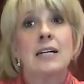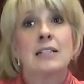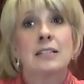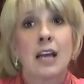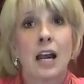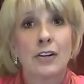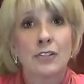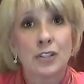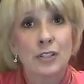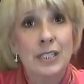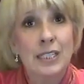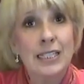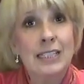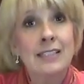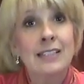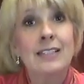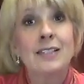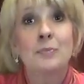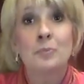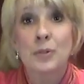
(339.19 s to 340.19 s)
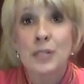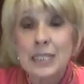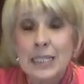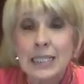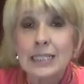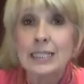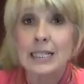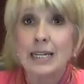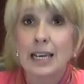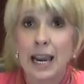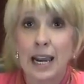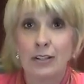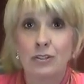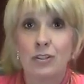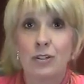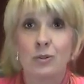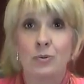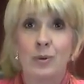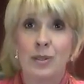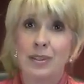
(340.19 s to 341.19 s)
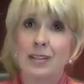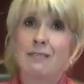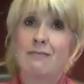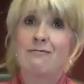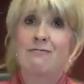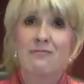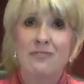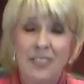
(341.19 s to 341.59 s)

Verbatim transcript: Dr. Dietz is predicting answers within